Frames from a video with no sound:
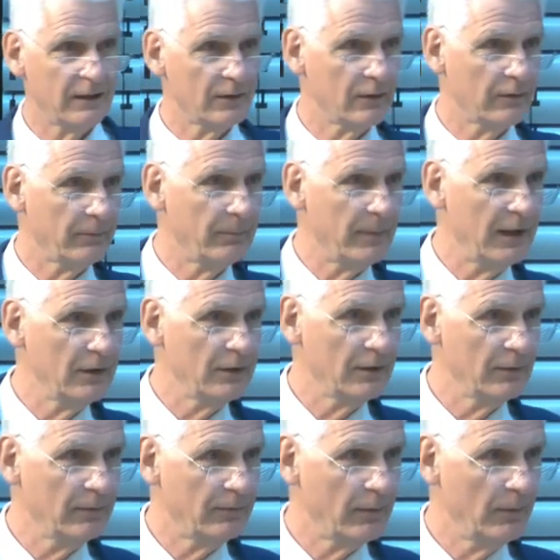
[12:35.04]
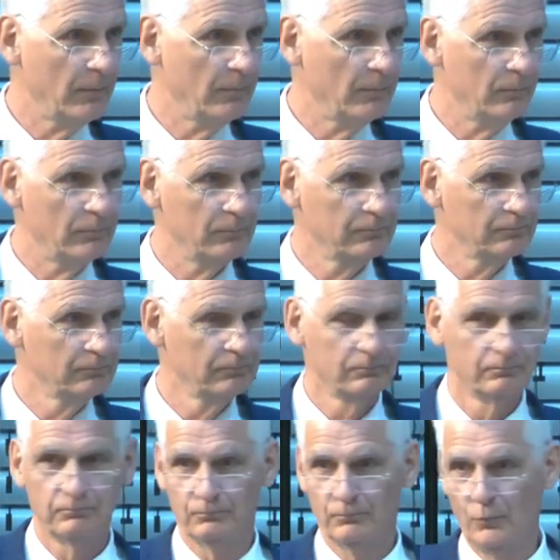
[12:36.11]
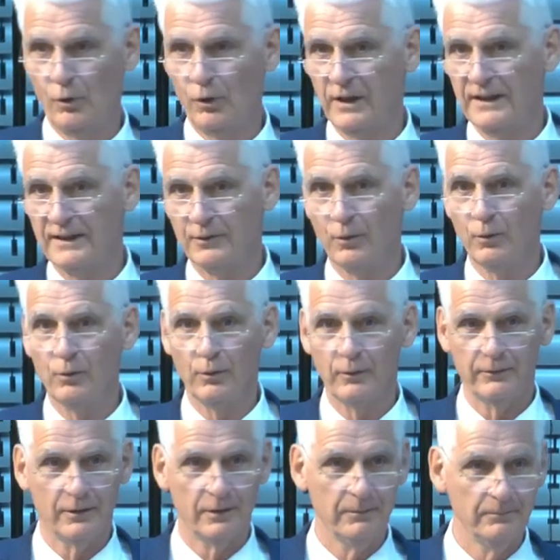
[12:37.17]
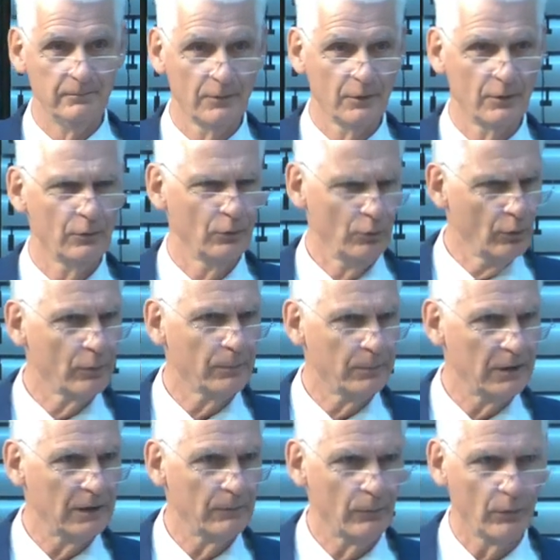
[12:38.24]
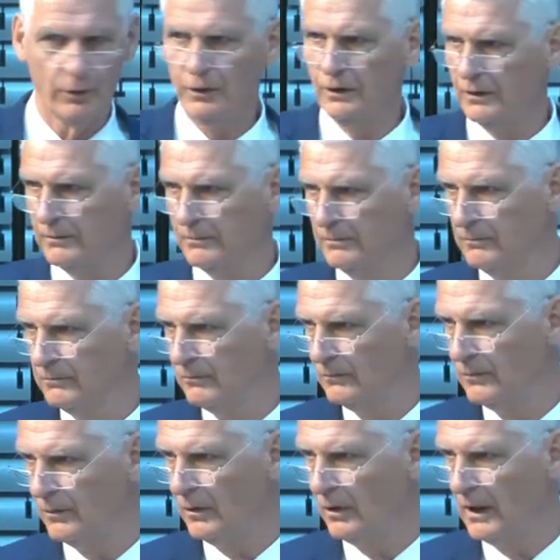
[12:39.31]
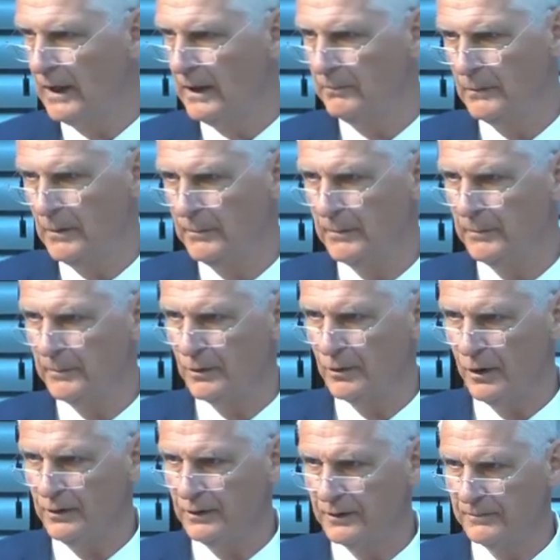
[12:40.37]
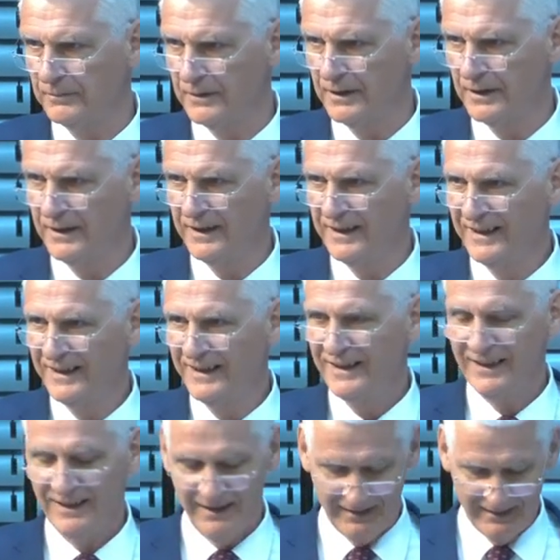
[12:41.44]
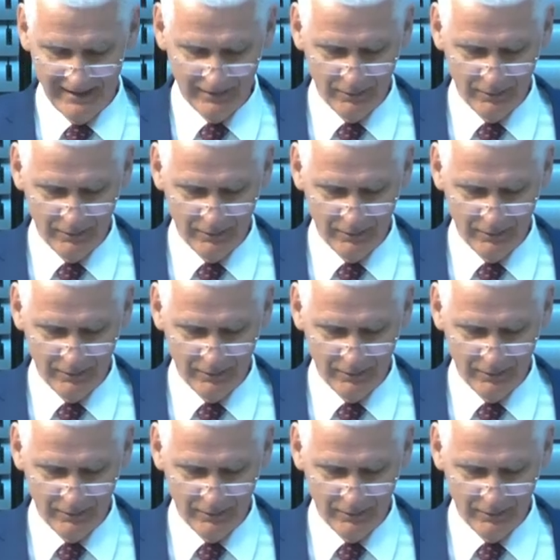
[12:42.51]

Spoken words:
of pension from more or less all over the European world and maybe beyond. Thank you